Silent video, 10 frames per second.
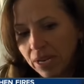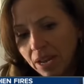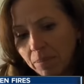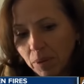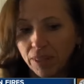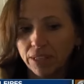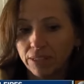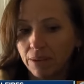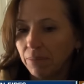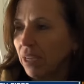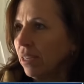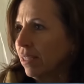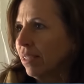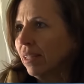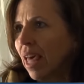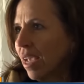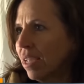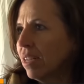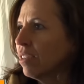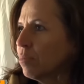you end up with is something
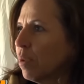like an